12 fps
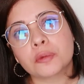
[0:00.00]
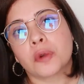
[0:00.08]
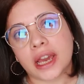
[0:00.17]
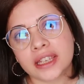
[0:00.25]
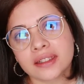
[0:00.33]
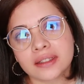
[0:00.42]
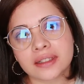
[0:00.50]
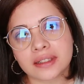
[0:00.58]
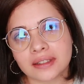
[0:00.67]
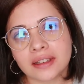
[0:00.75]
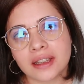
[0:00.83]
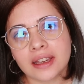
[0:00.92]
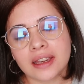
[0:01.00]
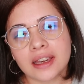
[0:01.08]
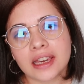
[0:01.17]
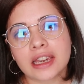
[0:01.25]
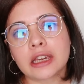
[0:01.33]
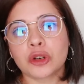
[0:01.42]
writes
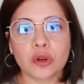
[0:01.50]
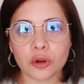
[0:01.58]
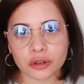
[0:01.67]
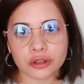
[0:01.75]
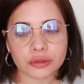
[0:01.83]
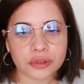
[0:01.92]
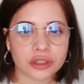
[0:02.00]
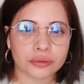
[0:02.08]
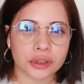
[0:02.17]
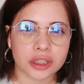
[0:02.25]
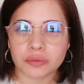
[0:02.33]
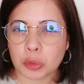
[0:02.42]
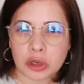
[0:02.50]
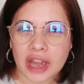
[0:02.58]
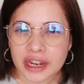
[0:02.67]
in order to enjoy this book.